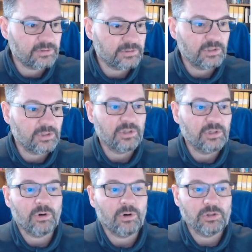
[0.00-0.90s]
all
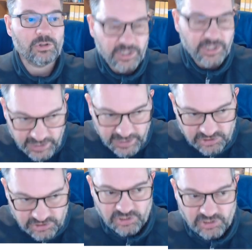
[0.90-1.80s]
geocaches in a
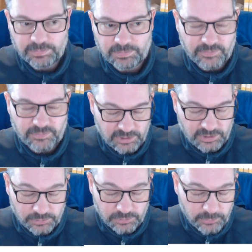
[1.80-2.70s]
specific
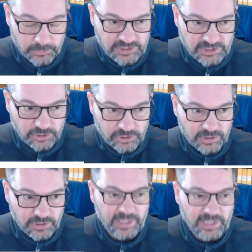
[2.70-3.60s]
region and
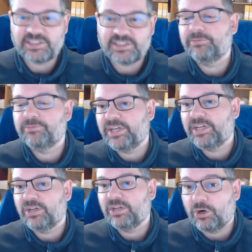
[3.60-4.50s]
some then are
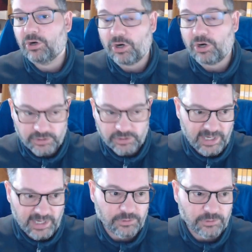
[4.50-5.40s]
archived, you
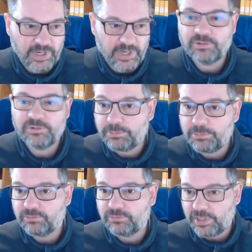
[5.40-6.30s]
have above
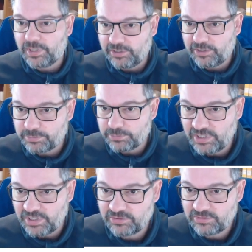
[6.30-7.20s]
100%.
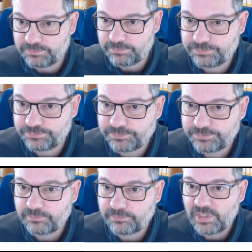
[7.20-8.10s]

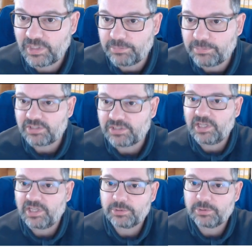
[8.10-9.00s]
But we'll
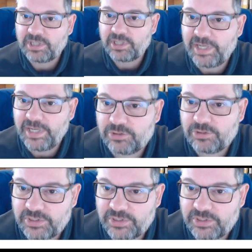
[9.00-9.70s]
come back to this.